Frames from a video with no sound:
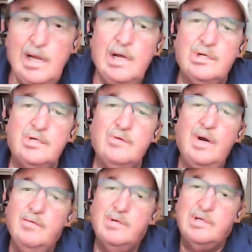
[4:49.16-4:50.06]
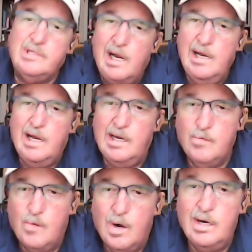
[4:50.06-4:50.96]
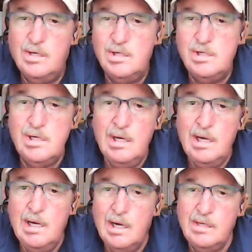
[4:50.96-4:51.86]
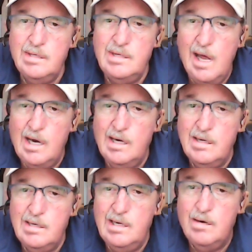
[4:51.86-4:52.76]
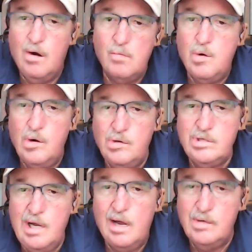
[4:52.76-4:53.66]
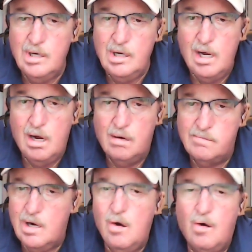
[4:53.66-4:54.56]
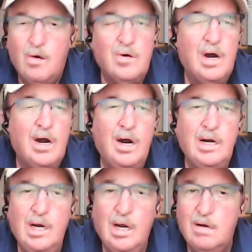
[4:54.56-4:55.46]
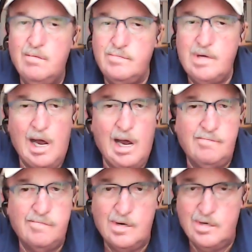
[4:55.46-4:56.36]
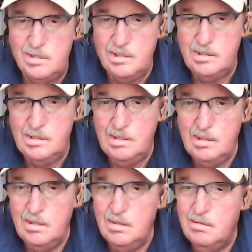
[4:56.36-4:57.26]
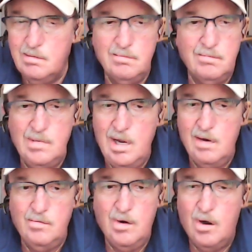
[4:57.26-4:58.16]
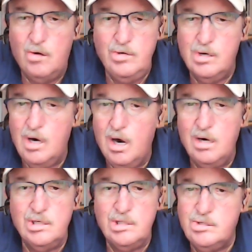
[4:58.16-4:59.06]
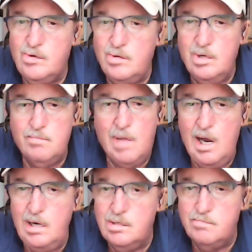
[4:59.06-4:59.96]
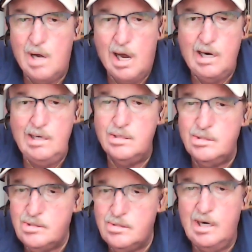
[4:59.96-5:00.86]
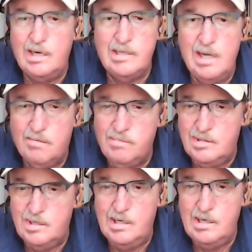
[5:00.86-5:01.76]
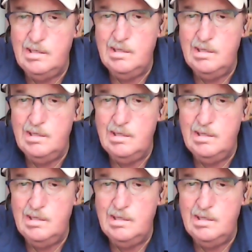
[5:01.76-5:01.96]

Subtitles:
So what he was saying was that it all boils down to love, a wholehearted love of God first, all your heart and soul, your mind, your body, your strength, everything,